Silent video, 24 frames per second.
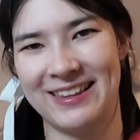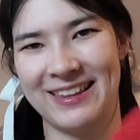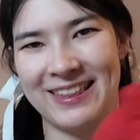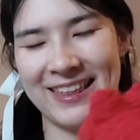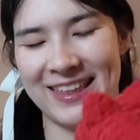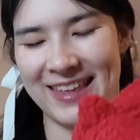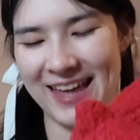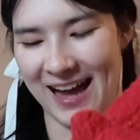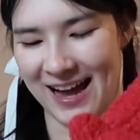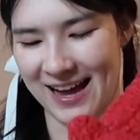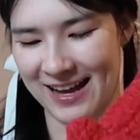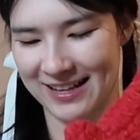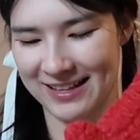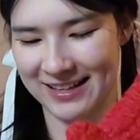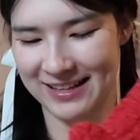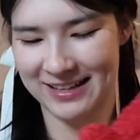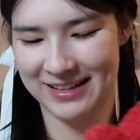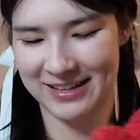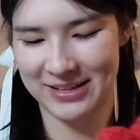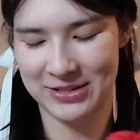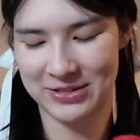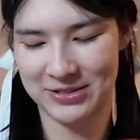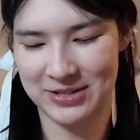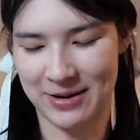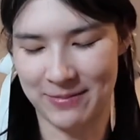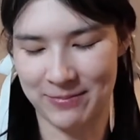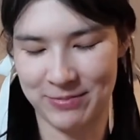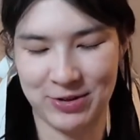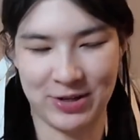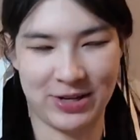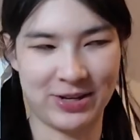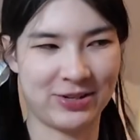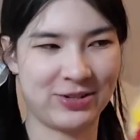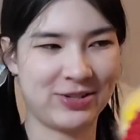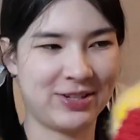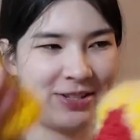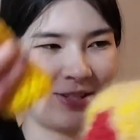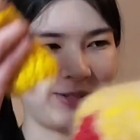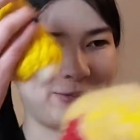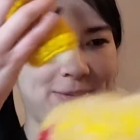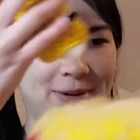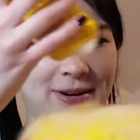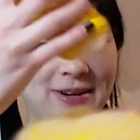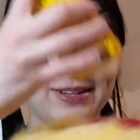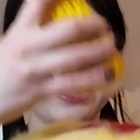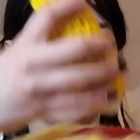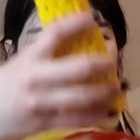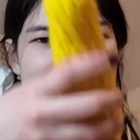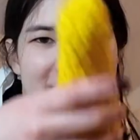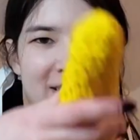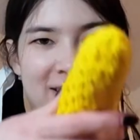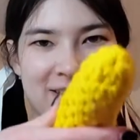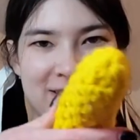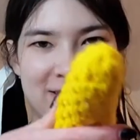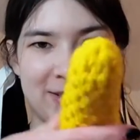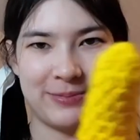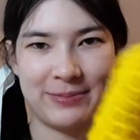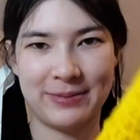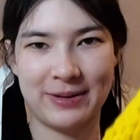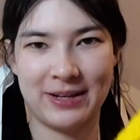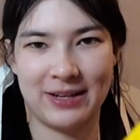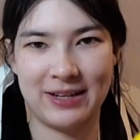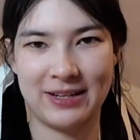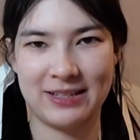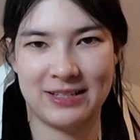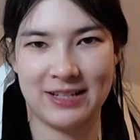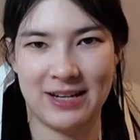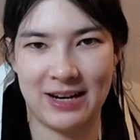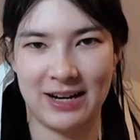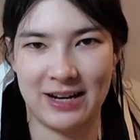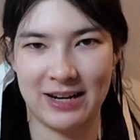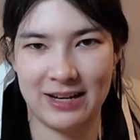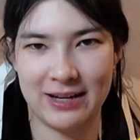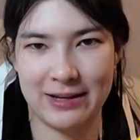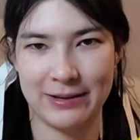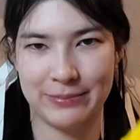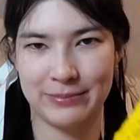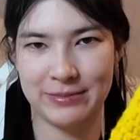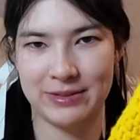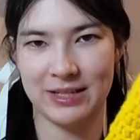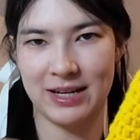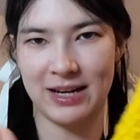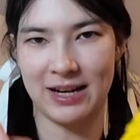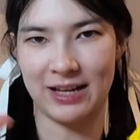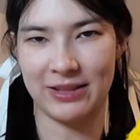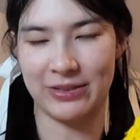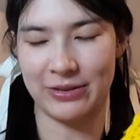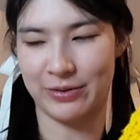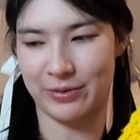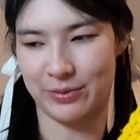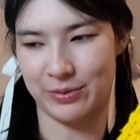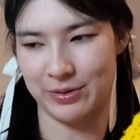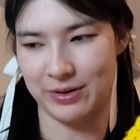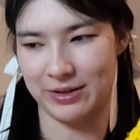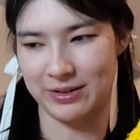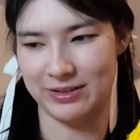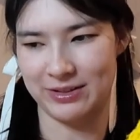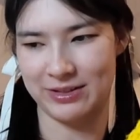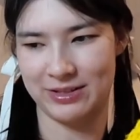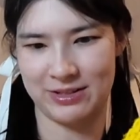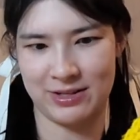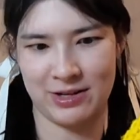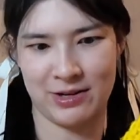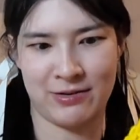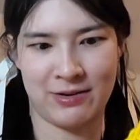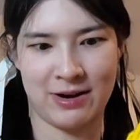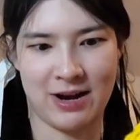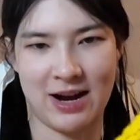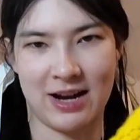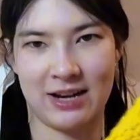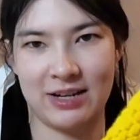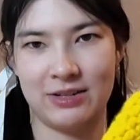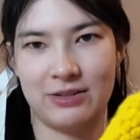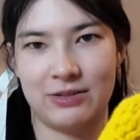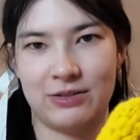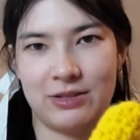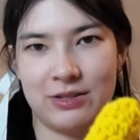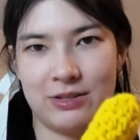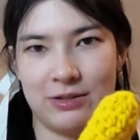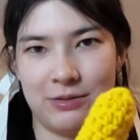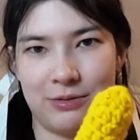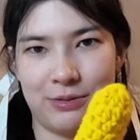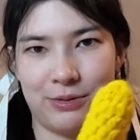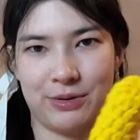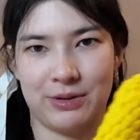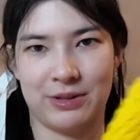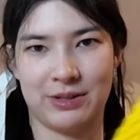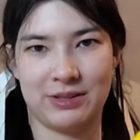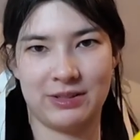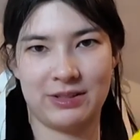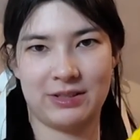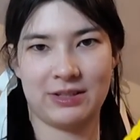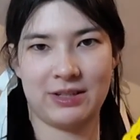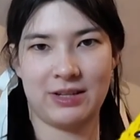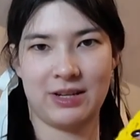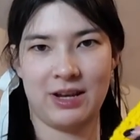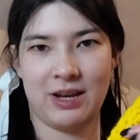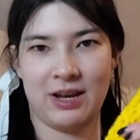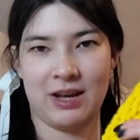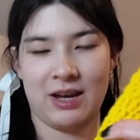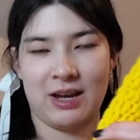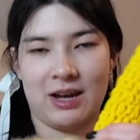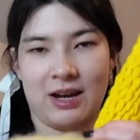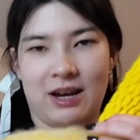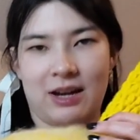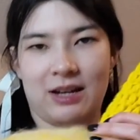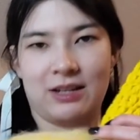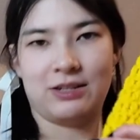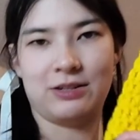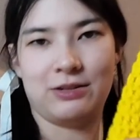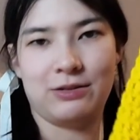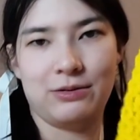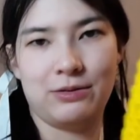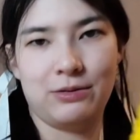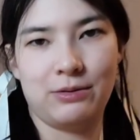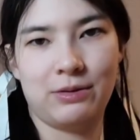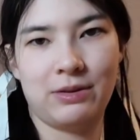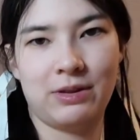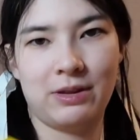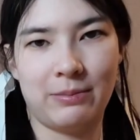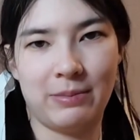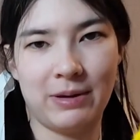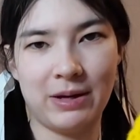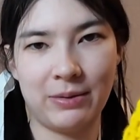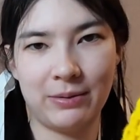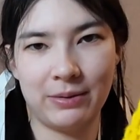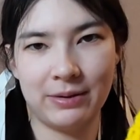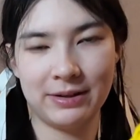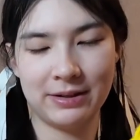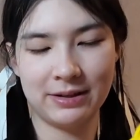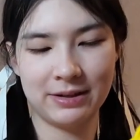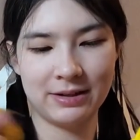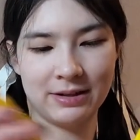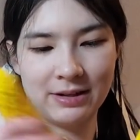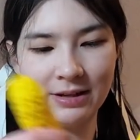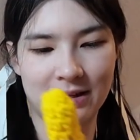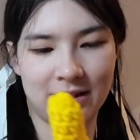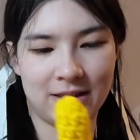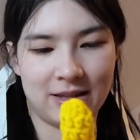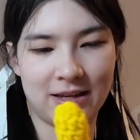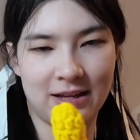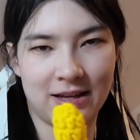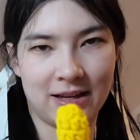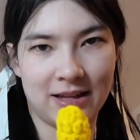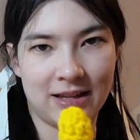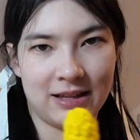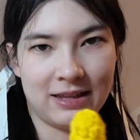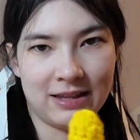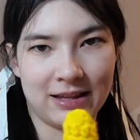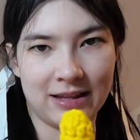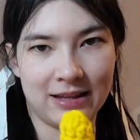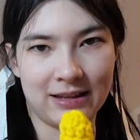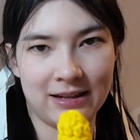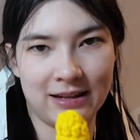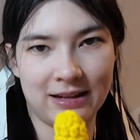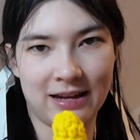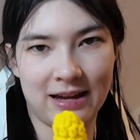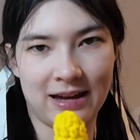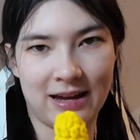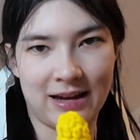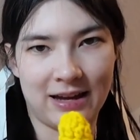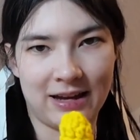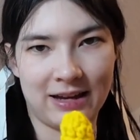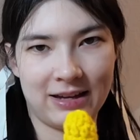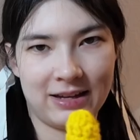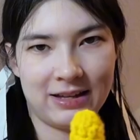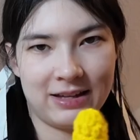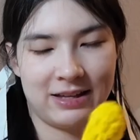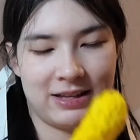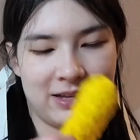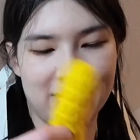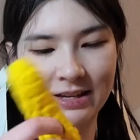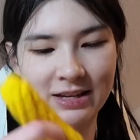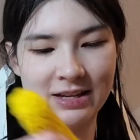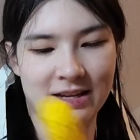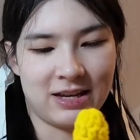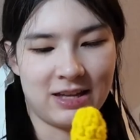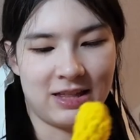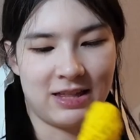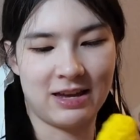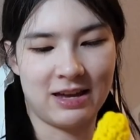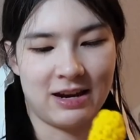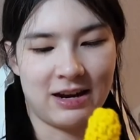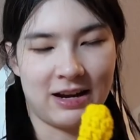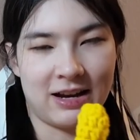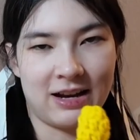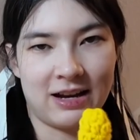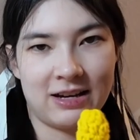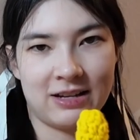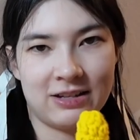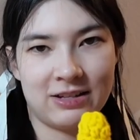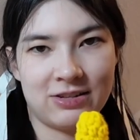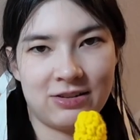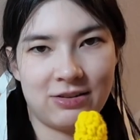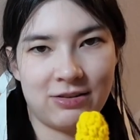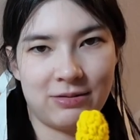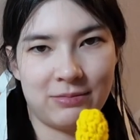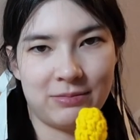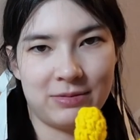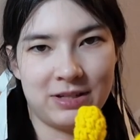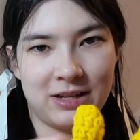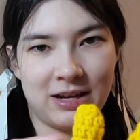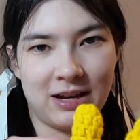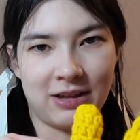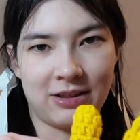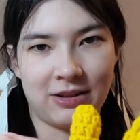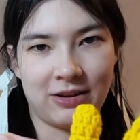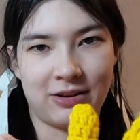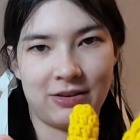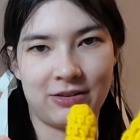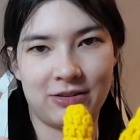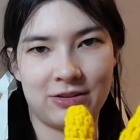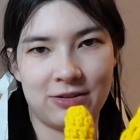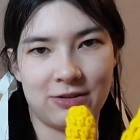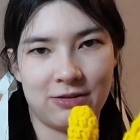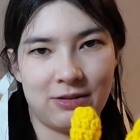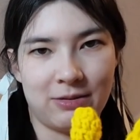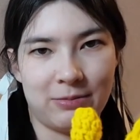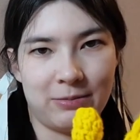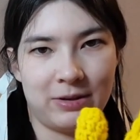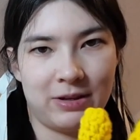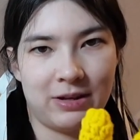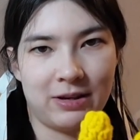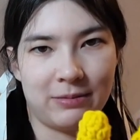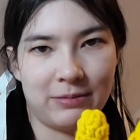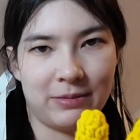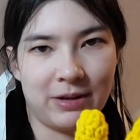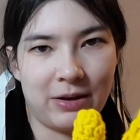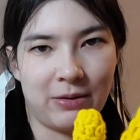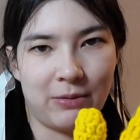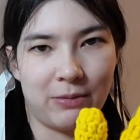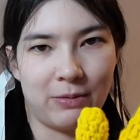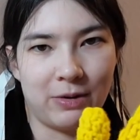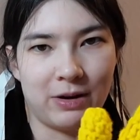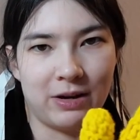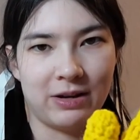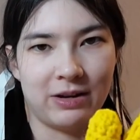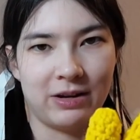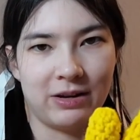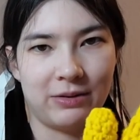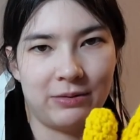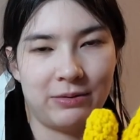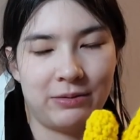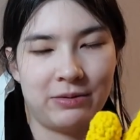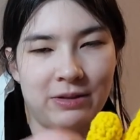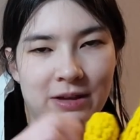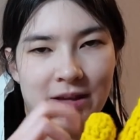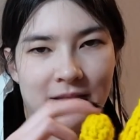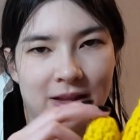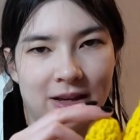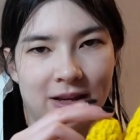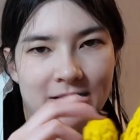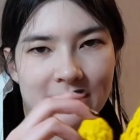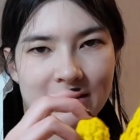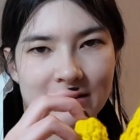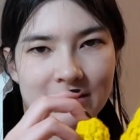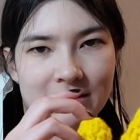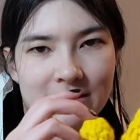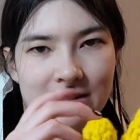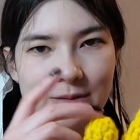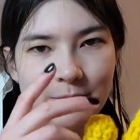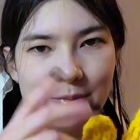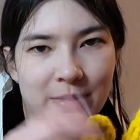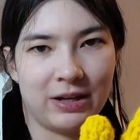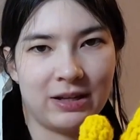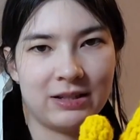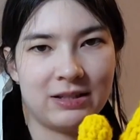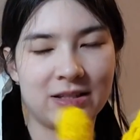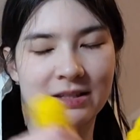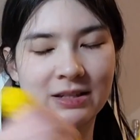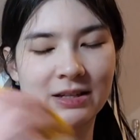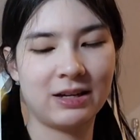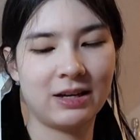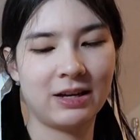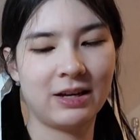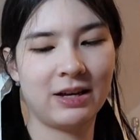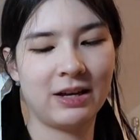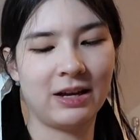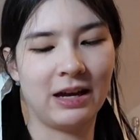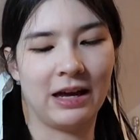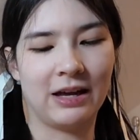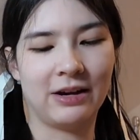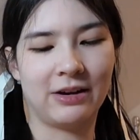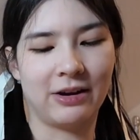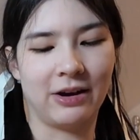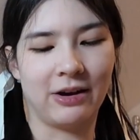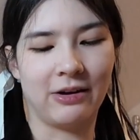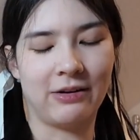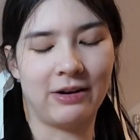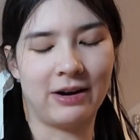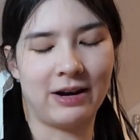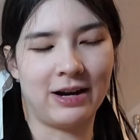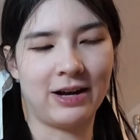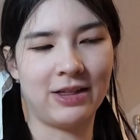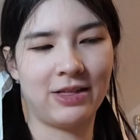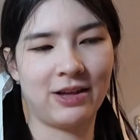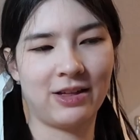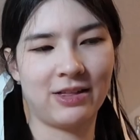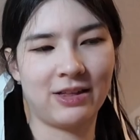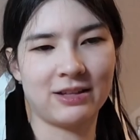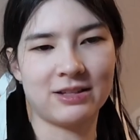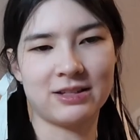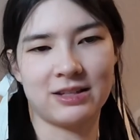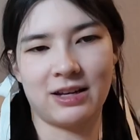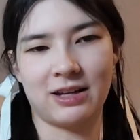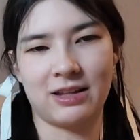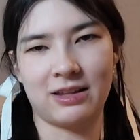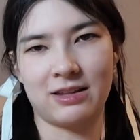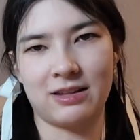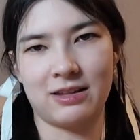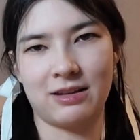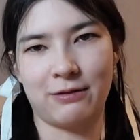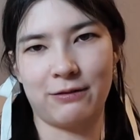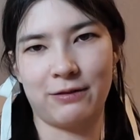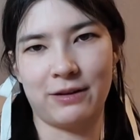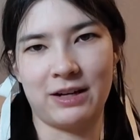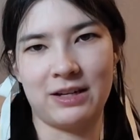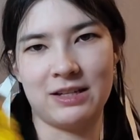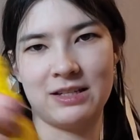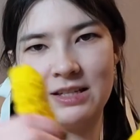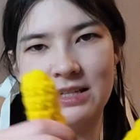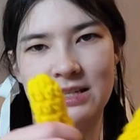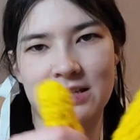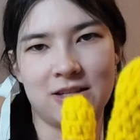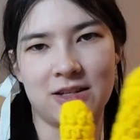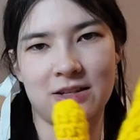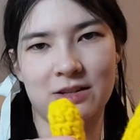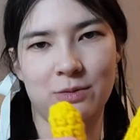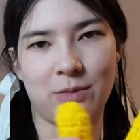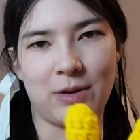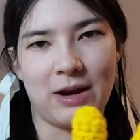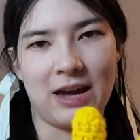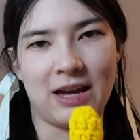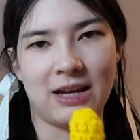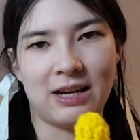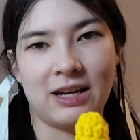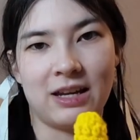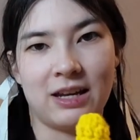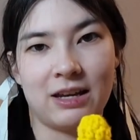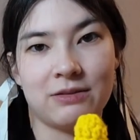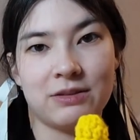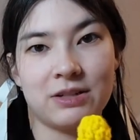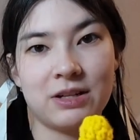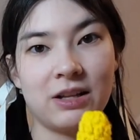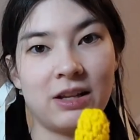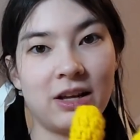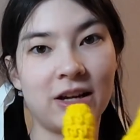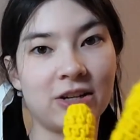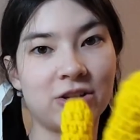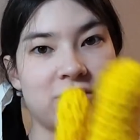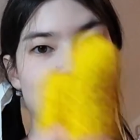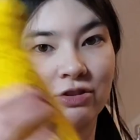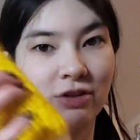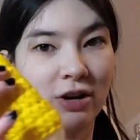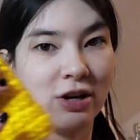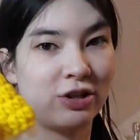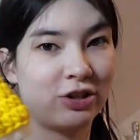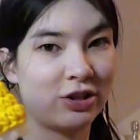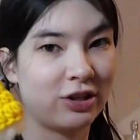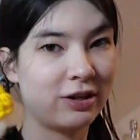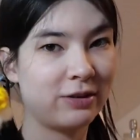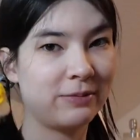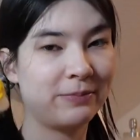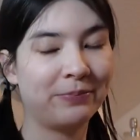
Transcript: Yeah, I'm trying to trust the process, but time to add the horns. So I do 2 horns. I do the big one and then the little guy, and then I kind of sew them together so they become like one that like splits. I don't know, I think that's like the funnest, easiest way, and it gives it a lot of structure.